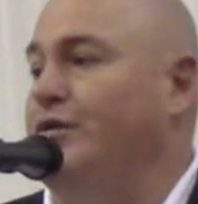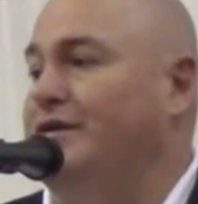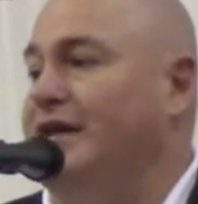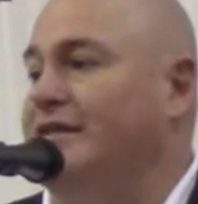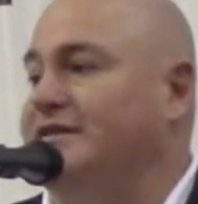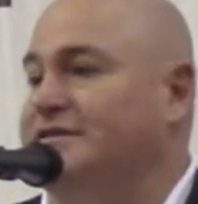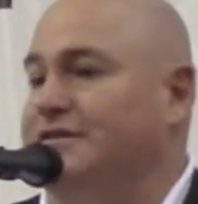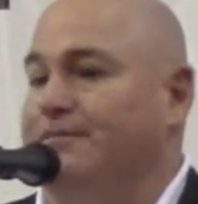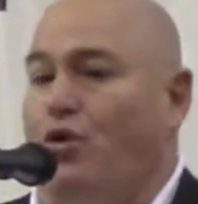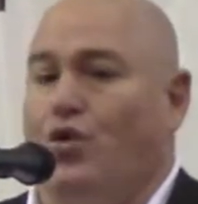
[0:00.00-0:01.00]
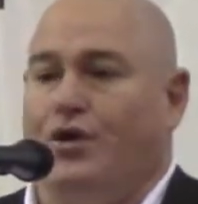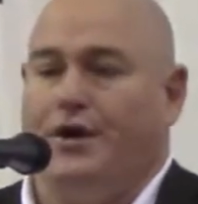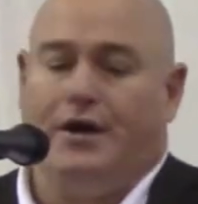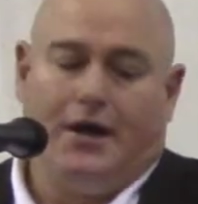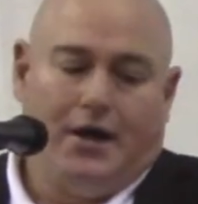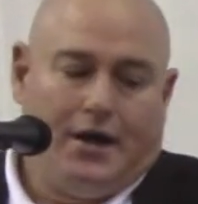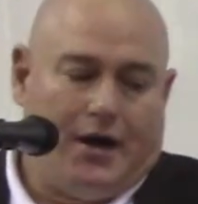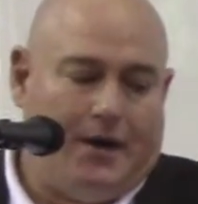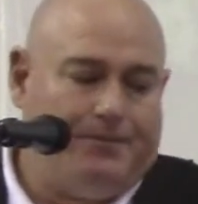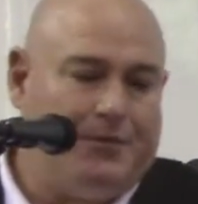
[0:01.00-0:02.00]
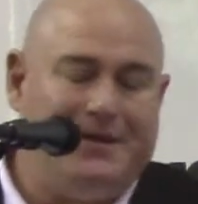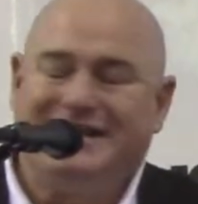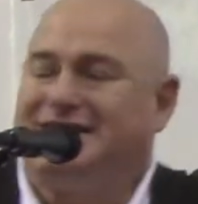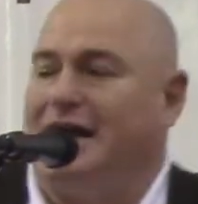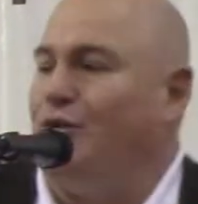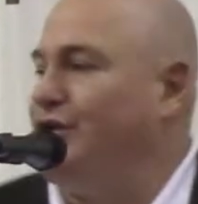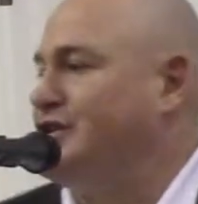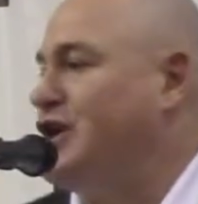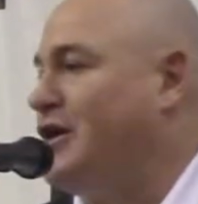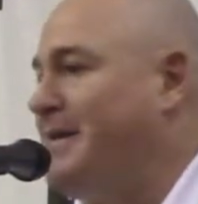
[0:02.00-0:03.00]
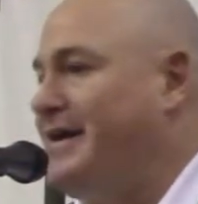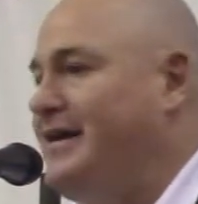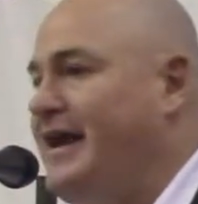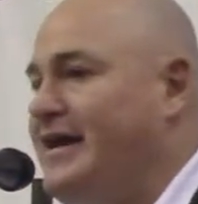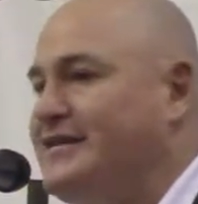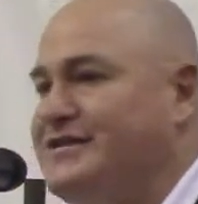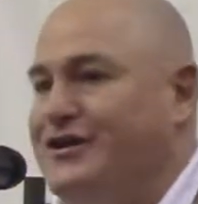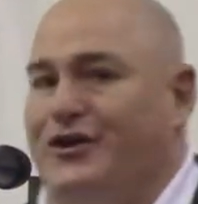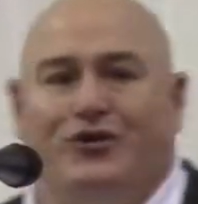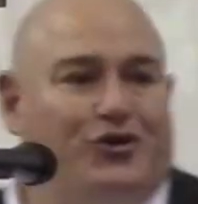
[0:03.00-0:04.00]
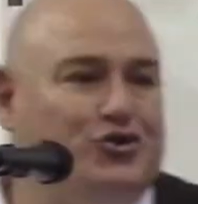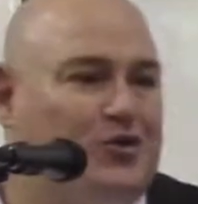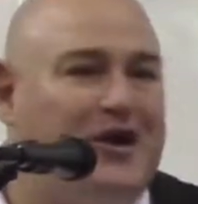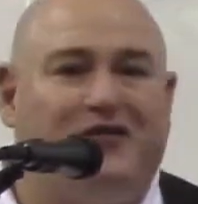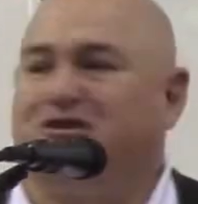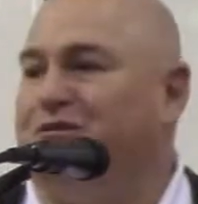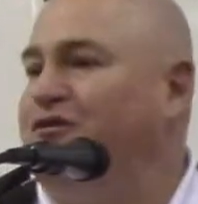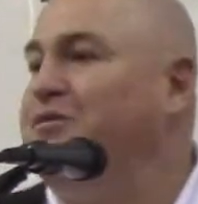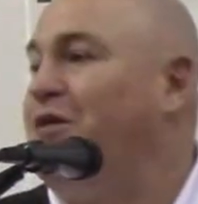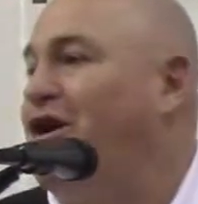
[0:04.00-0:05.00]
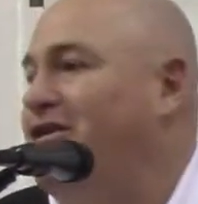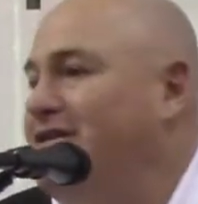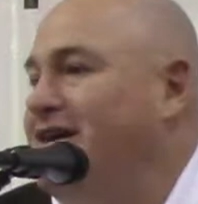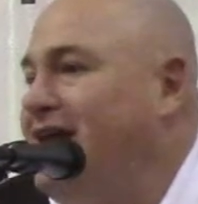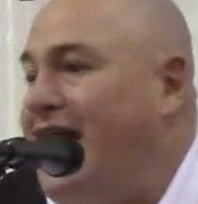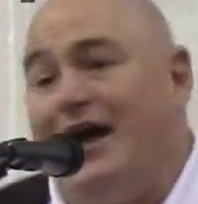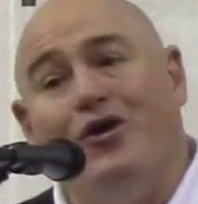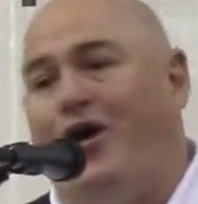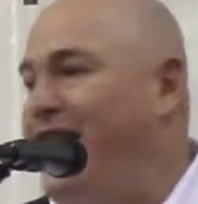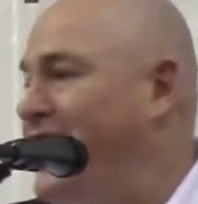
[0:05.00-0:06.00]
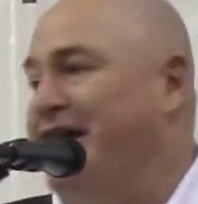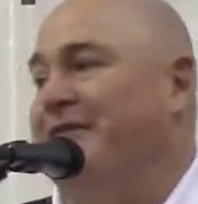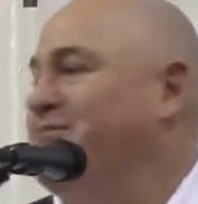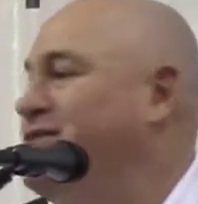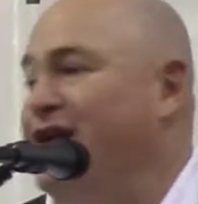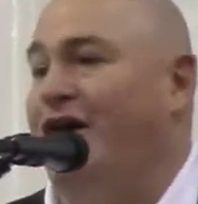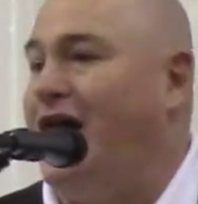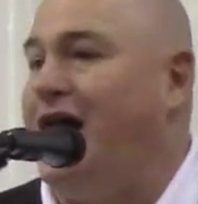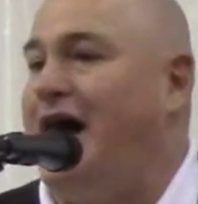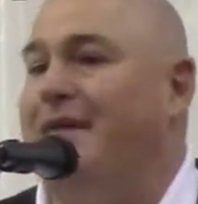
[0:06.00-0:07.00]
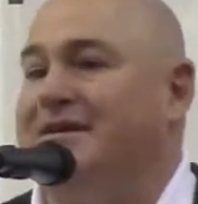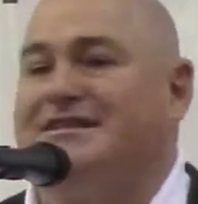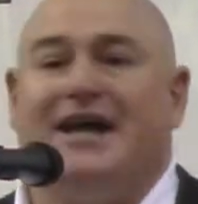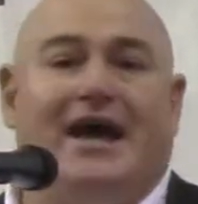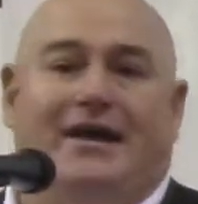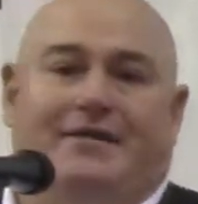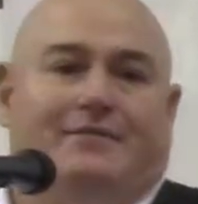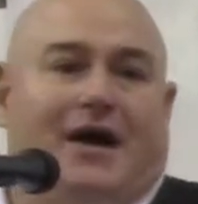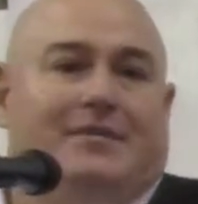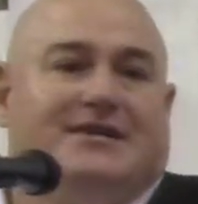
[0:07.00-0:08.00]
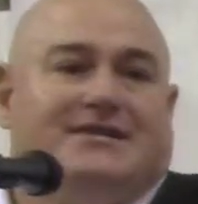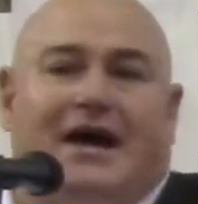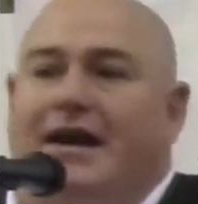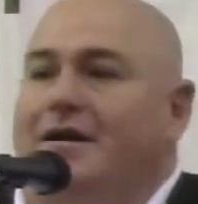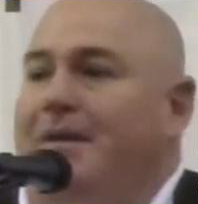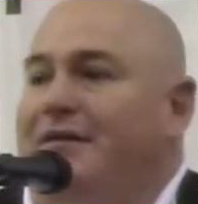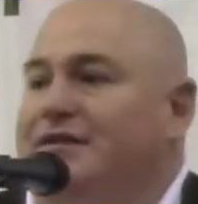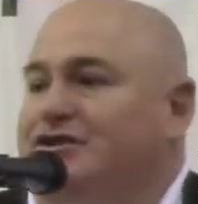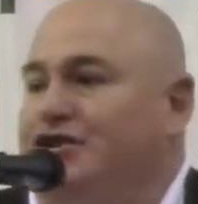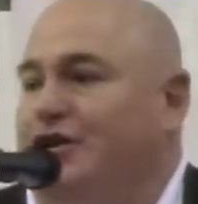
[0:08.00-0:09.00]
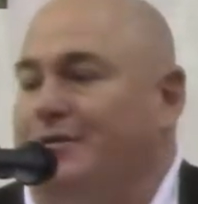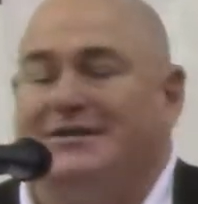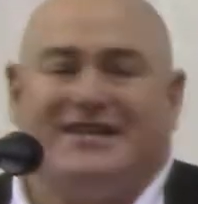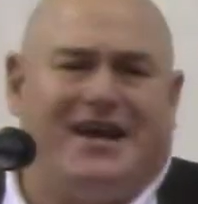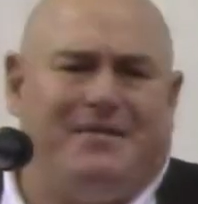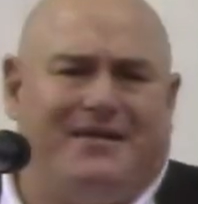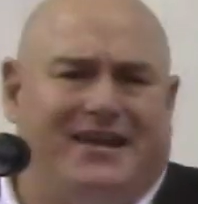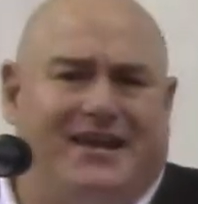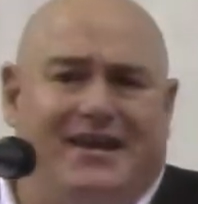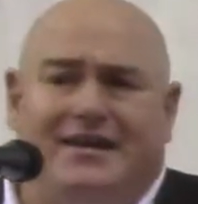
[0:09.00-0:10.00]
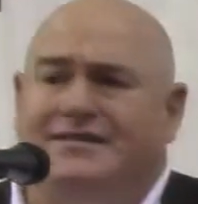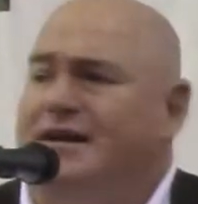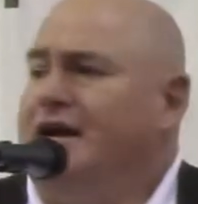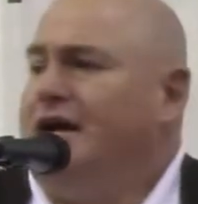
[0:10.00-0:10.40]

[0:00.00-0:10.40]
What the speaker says: We think this is important. The biggest thing I want to talk about today is, who's ready for some football? I know I am. I'm excited. I'm excited about this year. I'm excited about the kids.